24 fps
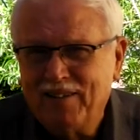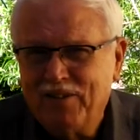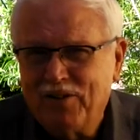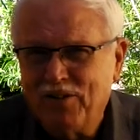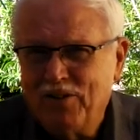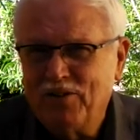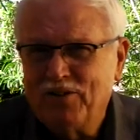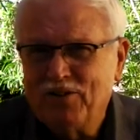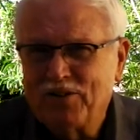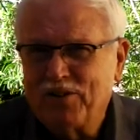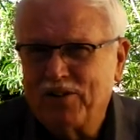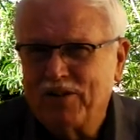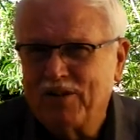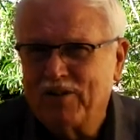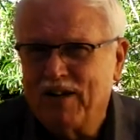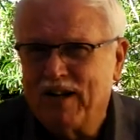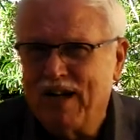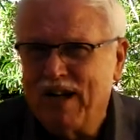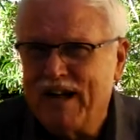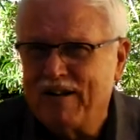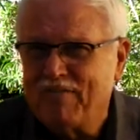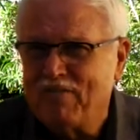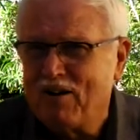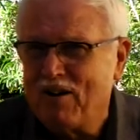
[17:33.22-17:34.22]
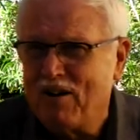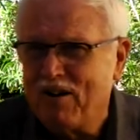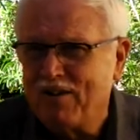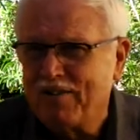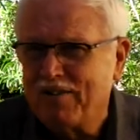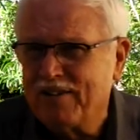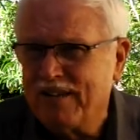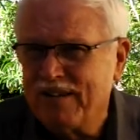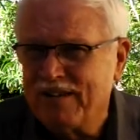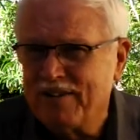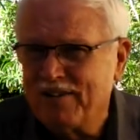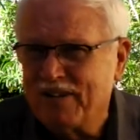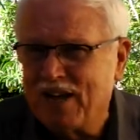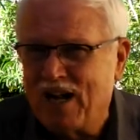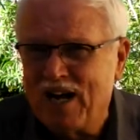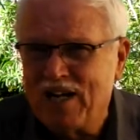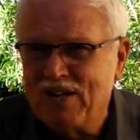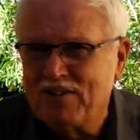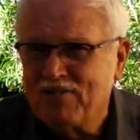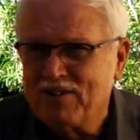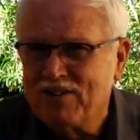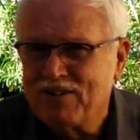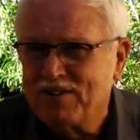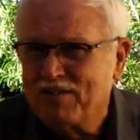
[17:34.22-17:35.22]
You still have all these
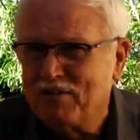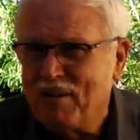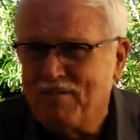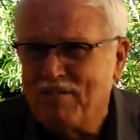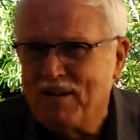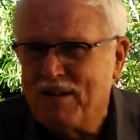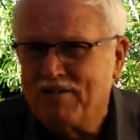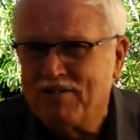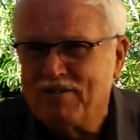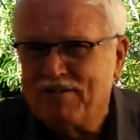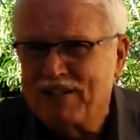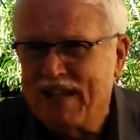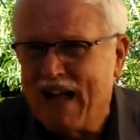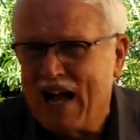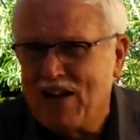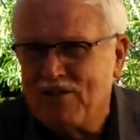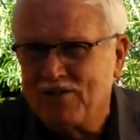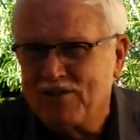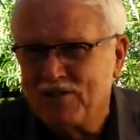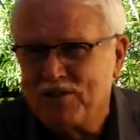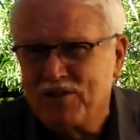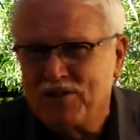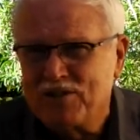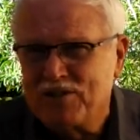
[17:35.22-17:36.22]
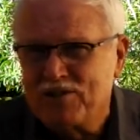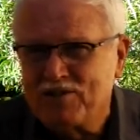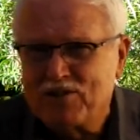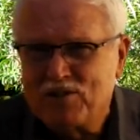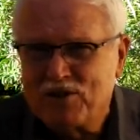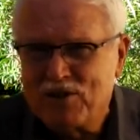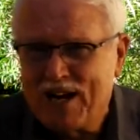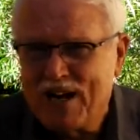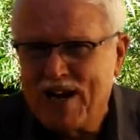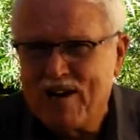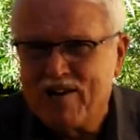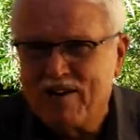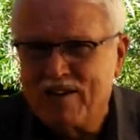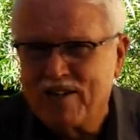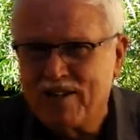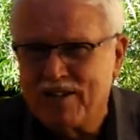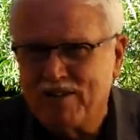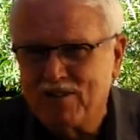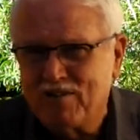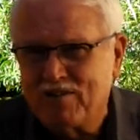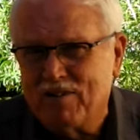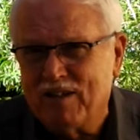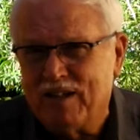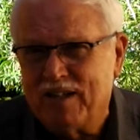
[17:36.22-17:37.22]
hundreds, maybe even thousands of
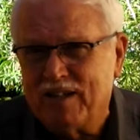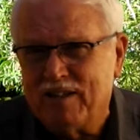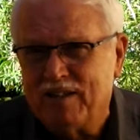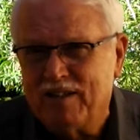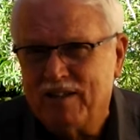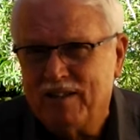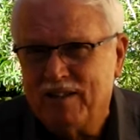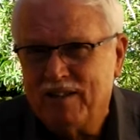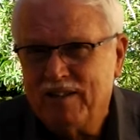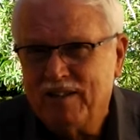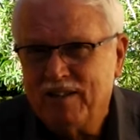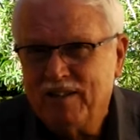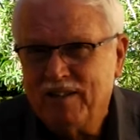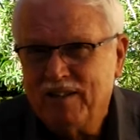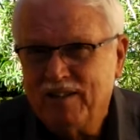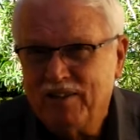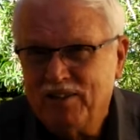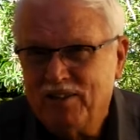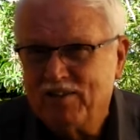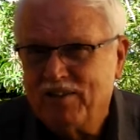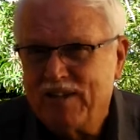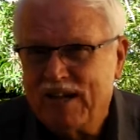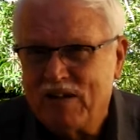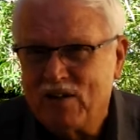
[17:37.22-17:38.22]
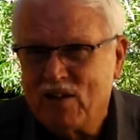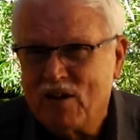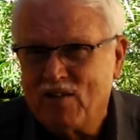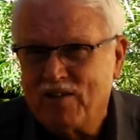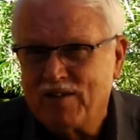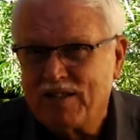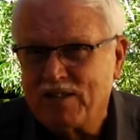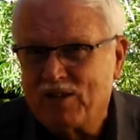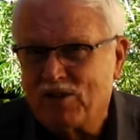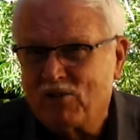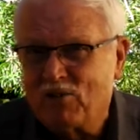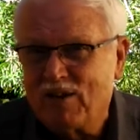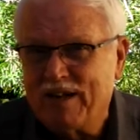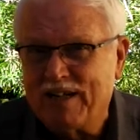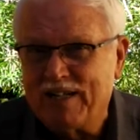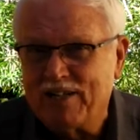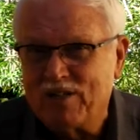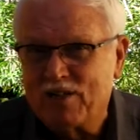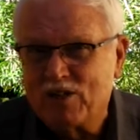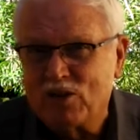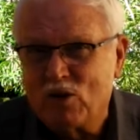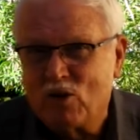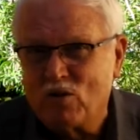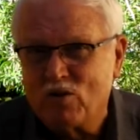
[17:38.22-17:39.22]
chariots, right? You've got all these trained
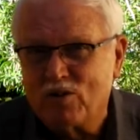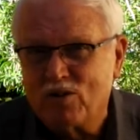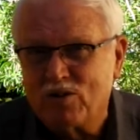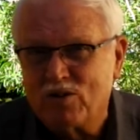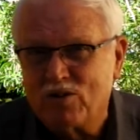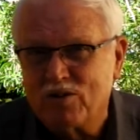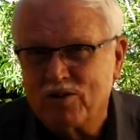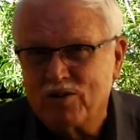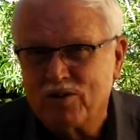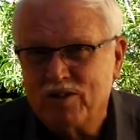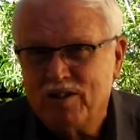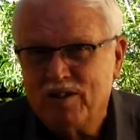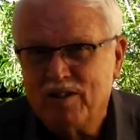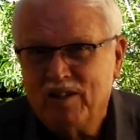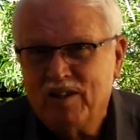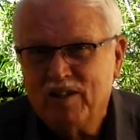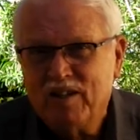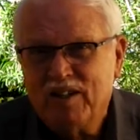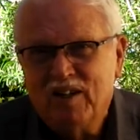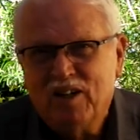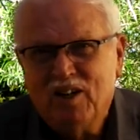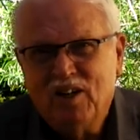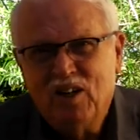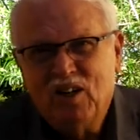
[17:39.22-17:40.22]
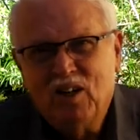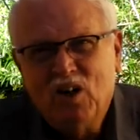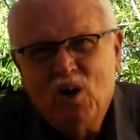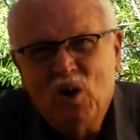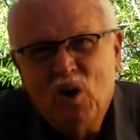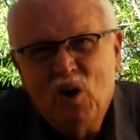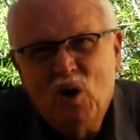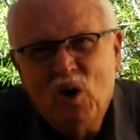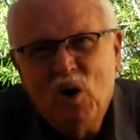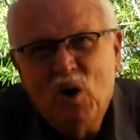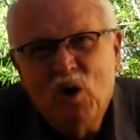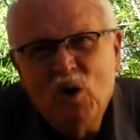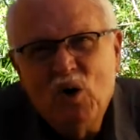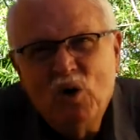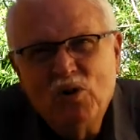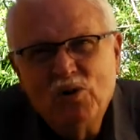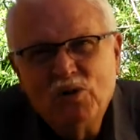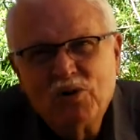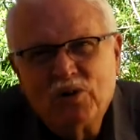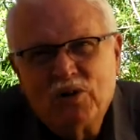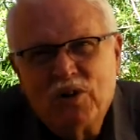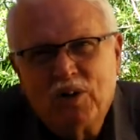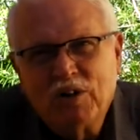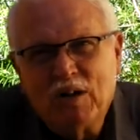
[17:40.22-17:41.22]
soldiers.
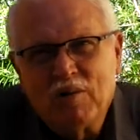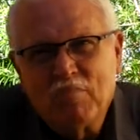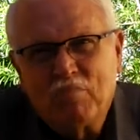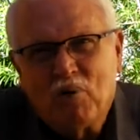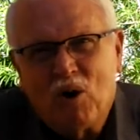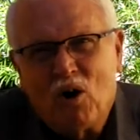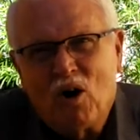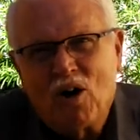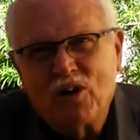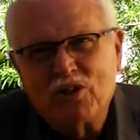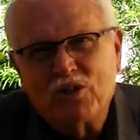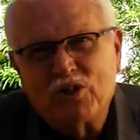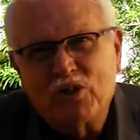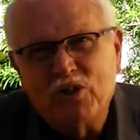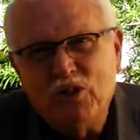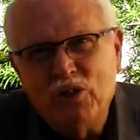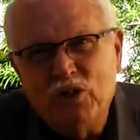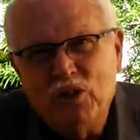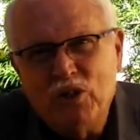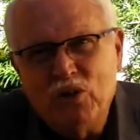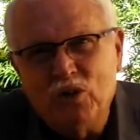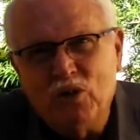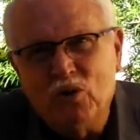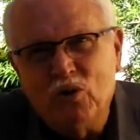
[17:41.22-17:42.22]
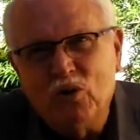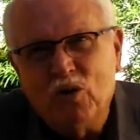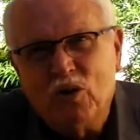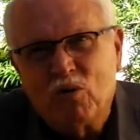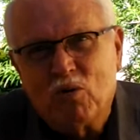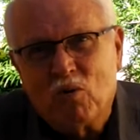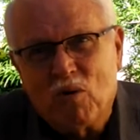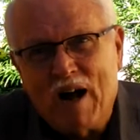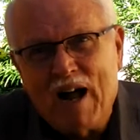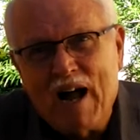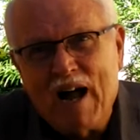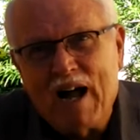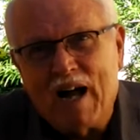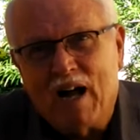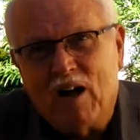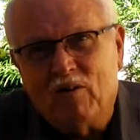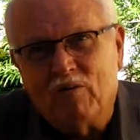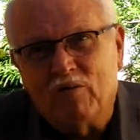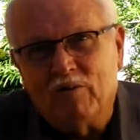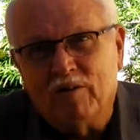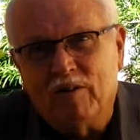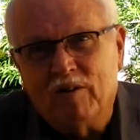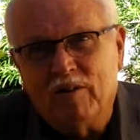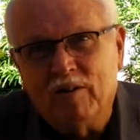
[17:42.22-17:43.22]
Who's going to boss you
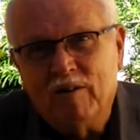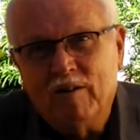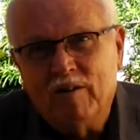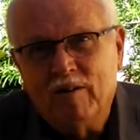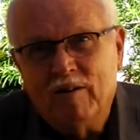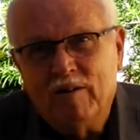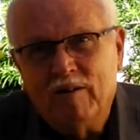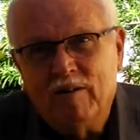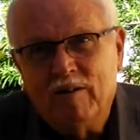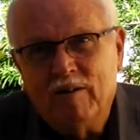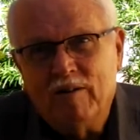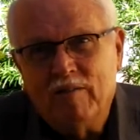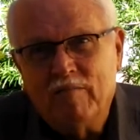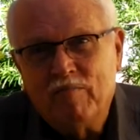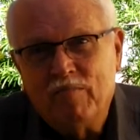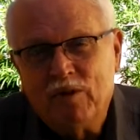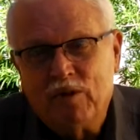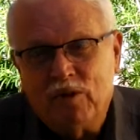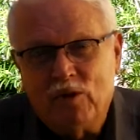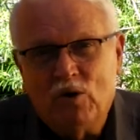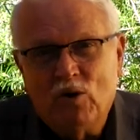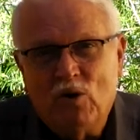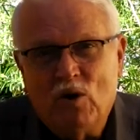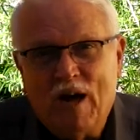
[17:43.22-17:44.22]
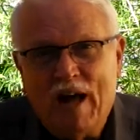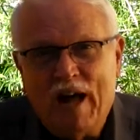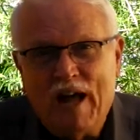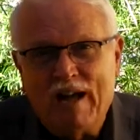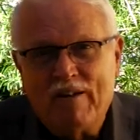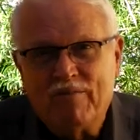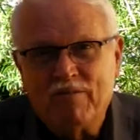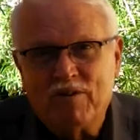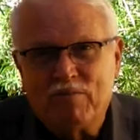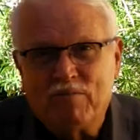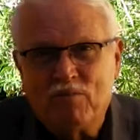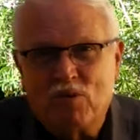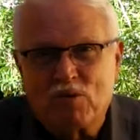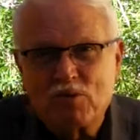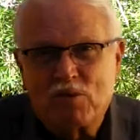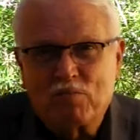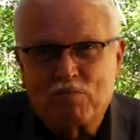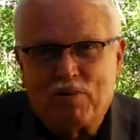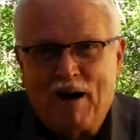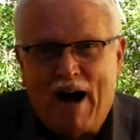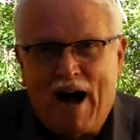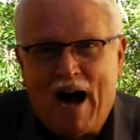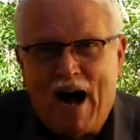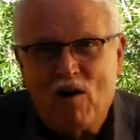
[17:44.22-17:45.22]
around? You have the most
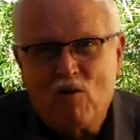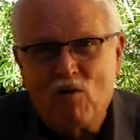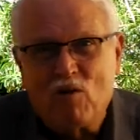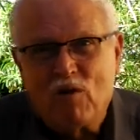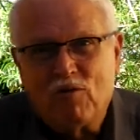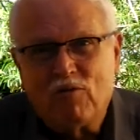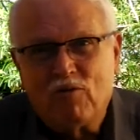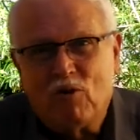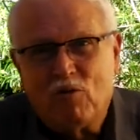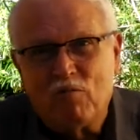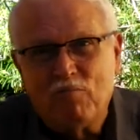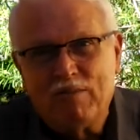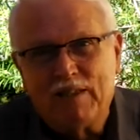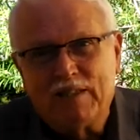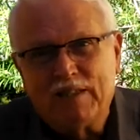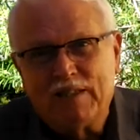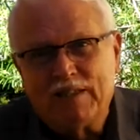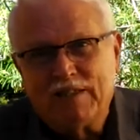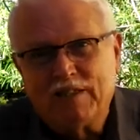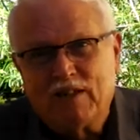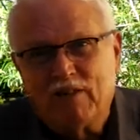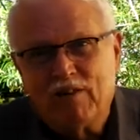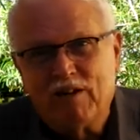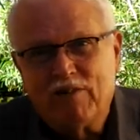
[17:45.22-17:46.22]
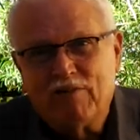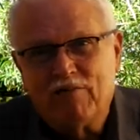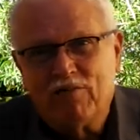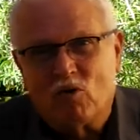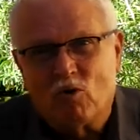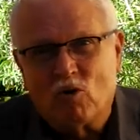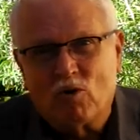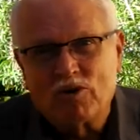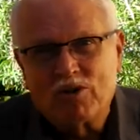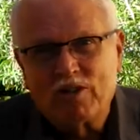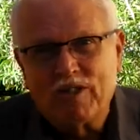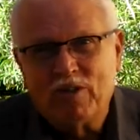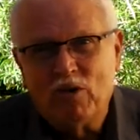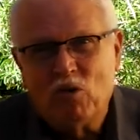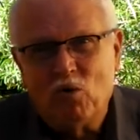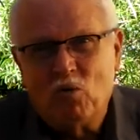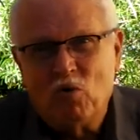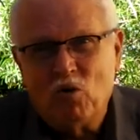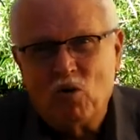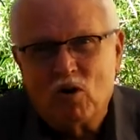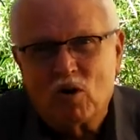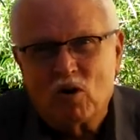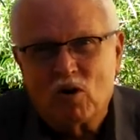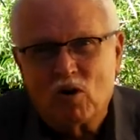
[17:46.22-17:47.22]
powerful military force in the
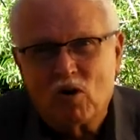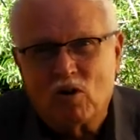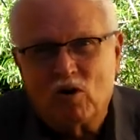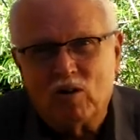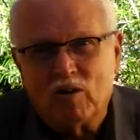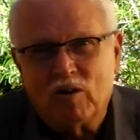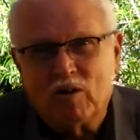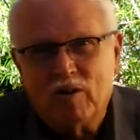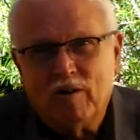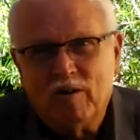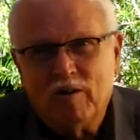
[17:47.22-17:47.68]
world.